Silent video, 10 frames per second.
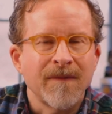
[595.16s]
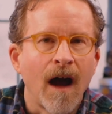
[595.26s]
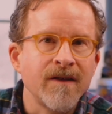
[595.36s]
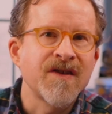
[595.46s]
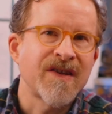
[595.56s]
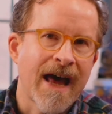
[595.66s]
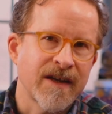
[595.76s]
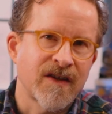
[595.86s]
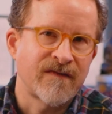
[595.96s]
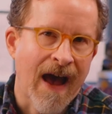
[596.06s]

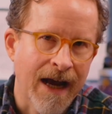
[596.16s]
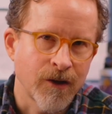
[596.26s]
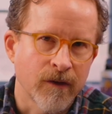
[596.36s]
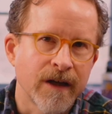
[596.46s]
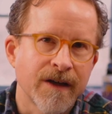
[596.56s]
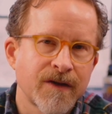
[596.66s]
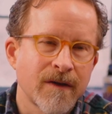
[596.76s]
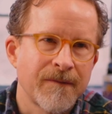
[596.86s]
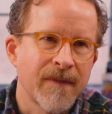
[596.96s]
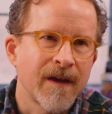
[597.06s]
unsatisfactoriness
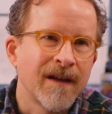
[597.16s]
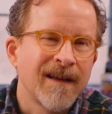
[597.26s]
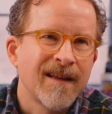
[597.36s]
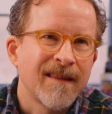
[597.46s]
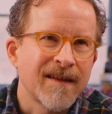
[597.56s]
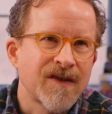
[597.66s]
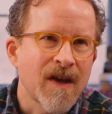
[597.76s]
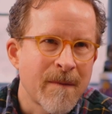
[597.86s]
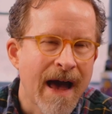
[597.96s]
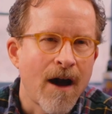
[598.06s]
that that
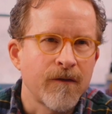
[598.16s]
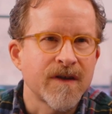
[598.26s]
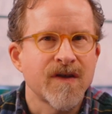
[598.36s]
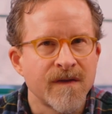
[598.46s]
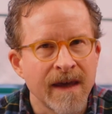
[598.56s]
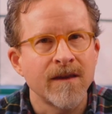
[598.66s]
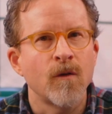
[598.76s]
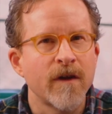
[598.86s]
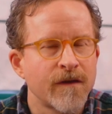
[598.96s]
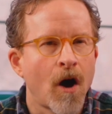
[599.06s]
somehow this thing that
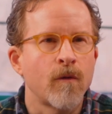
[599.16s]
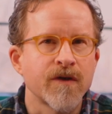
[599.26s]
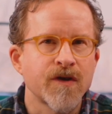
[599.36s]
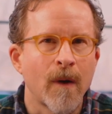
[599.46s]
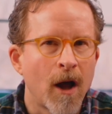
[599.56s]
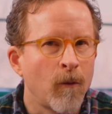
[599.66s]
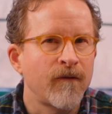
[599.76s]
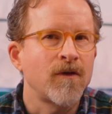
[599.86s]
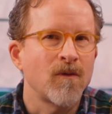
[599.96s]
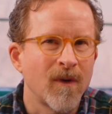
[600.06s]
we thought was so
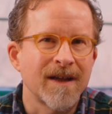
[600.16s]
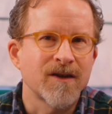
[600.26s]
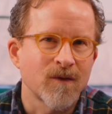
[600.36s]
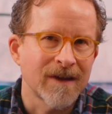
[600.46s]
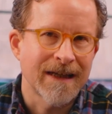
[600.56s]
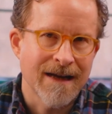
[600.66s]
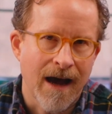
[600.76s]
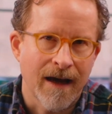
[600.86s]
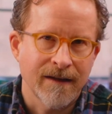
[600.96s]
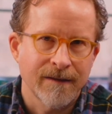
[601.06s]
helpful, well, it's really
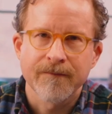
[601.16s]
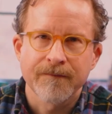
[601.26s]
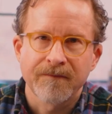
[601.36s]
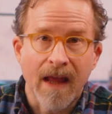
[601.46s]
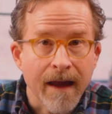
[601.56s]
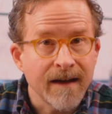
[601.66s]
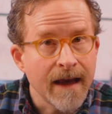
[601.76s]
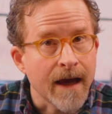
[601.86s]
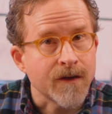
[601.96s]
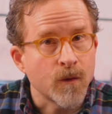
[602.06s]
not. And
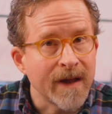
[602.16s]
yes, we